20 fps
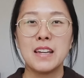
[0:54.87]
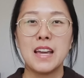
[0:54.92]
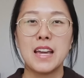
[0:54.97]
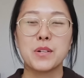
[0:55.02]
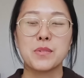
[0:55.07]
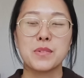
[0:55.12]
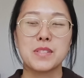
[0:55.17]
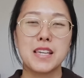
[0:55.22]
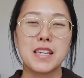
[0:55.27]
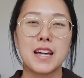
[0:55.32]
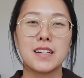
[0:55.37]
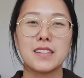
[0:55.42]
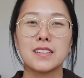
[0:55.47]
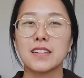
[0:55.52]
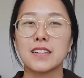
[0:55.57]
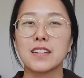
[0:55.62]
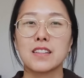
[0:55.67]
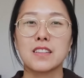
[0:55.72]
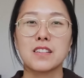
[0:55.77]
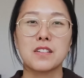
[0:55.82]
And it was kind of
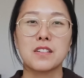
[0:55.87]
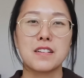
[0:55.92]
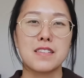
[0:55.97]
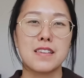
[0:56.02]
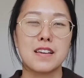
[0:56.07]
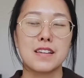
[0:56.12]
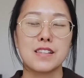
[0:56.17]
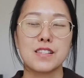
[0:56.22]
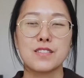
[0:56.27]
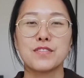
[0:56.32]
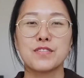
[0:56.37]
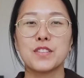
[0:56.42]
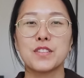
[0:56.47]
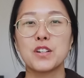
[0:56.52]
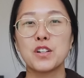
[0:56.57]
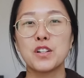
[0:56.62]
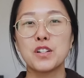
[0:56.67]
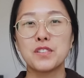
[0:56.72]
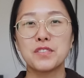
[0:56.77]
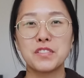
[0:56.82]
like a 30,000
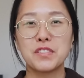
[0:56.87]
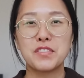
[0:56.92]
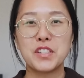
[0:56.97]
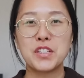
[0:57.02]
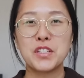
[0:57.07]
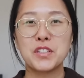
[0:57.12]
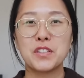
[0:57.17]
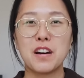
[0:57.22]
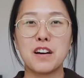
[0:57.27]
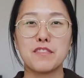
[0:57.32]
foot overview